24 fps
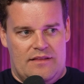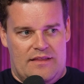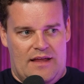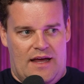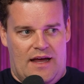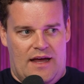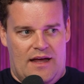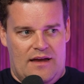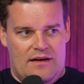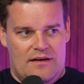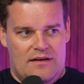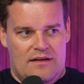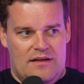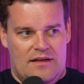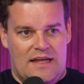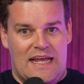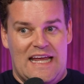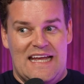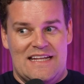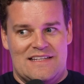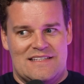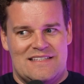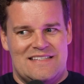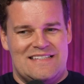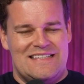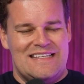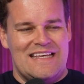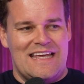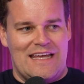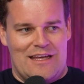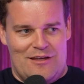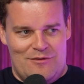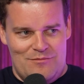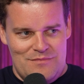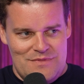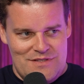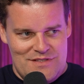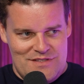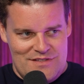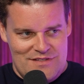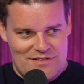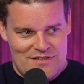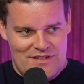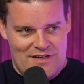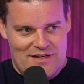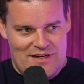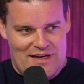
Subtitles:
that, it seems.